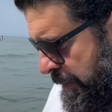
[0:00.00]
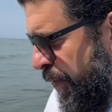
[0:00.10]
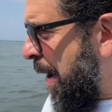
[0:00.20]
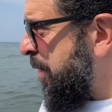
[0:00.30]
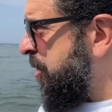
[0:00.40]

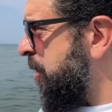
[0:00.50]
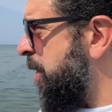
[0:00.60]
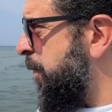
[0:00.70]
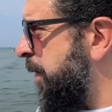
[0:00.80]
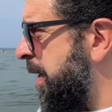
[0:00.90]
Probably should
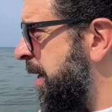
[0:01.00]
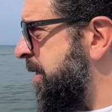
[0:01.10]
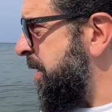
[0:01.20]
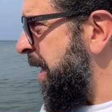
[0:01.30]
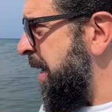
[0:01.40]
have
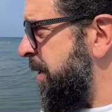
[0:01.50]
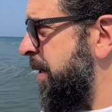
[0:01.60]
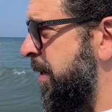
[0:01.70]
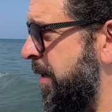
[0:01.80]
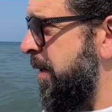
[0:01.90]
delayed
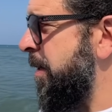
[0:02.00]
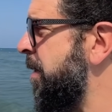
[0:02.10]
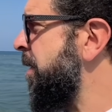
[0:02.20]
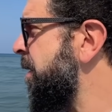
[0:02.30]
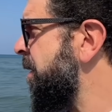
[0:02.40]

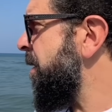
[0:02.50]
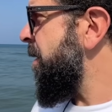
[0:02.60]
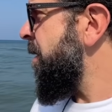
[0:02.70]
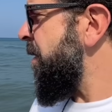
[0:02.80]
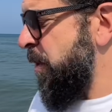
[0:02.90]

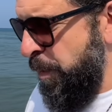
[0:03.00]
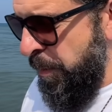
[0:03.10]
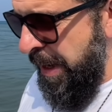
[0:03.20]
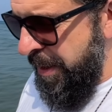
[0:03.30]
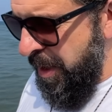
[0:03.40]
this
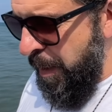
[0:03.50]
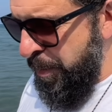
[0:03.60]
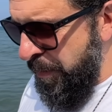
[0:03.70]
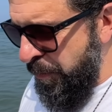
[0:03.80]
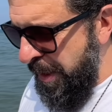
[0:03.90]
parade a
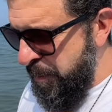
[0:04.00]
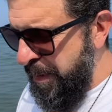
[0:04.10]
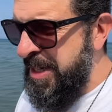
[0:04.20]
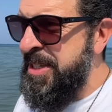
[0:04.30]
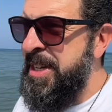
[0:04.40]
couple of weeks
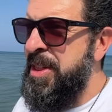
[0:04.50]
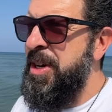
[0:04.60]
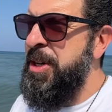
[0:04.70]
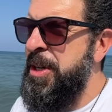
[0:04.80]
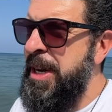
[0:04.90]
because it didn't
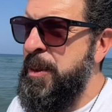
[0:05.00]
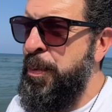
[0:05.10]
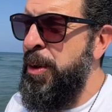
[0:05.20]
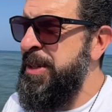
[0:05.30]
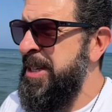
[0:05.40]
look good as
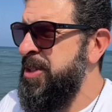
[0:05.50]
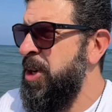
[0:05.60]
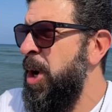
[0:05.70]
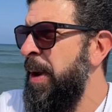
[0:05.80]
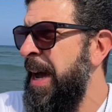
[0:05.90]
protests are
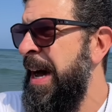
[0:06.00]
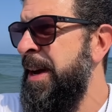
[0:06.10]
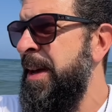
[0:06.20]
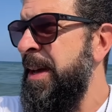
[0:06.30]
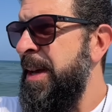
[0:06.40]
going
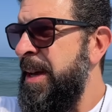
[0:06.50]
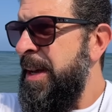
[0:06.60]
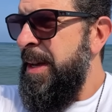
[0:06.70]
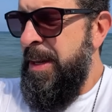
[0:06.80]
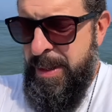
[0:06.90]
on.
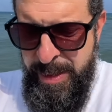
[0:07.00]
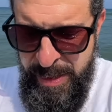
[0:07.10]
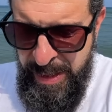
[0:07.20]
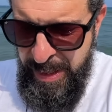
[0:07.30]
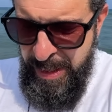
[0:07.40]

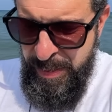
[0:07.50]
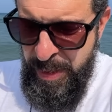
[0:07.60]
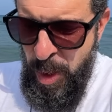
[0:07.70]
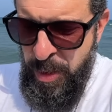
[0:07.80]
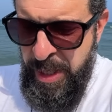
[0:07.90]
The
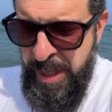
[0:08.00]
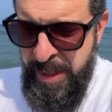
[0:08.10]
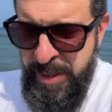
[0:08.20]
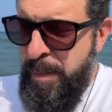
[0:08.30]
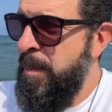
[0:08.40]
No
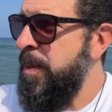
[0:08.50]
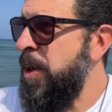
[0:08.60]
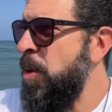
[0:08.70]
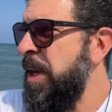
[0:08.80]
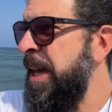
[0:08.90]

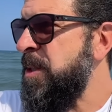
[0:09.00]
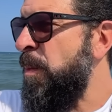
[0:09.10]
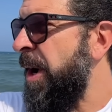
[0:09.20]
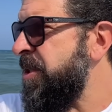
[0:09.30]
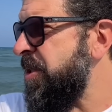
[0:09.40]
King's
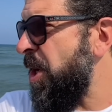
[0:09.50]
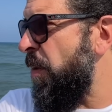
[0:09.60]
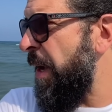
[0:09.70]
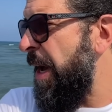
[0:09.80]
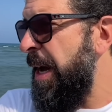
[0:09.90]
March is
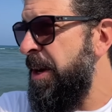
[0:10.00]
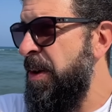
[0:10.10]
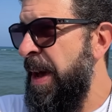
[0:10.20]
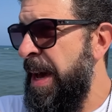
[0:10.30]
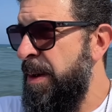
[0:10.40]
going on.
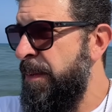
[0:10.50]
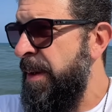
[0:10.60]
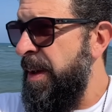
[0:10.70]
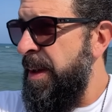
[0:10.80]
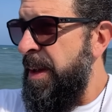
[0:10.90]
You have
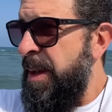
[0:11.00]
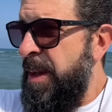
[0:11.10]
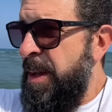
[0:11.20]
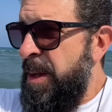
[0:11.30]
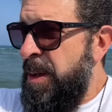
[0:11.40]

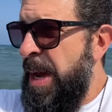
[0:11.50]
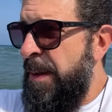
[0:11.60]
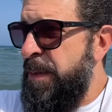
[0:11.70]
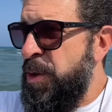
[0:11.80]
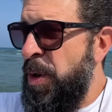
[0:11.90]

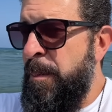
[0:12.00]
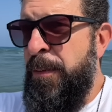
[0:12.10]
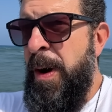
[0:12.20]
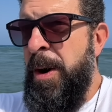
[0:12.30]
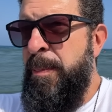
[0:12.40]
the Trump
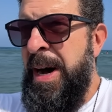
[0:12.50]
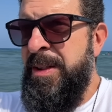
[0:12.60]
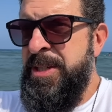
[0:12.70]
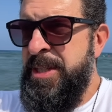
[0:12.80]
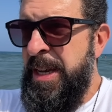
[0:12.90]
foreign
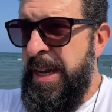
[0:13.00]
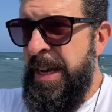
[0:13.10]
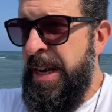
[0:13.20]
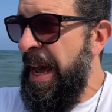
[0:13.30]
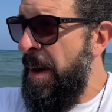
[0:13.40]
policy
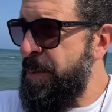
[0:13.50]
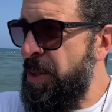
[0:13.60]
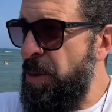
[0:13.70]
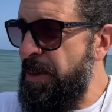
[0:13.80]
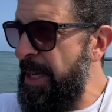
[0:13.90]
in
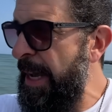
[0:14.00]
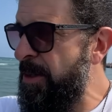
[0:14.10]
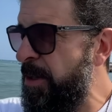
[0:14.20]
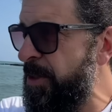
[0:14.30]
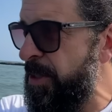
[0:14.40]
absolute
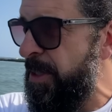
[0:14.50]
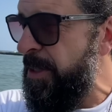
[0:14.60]
tatters.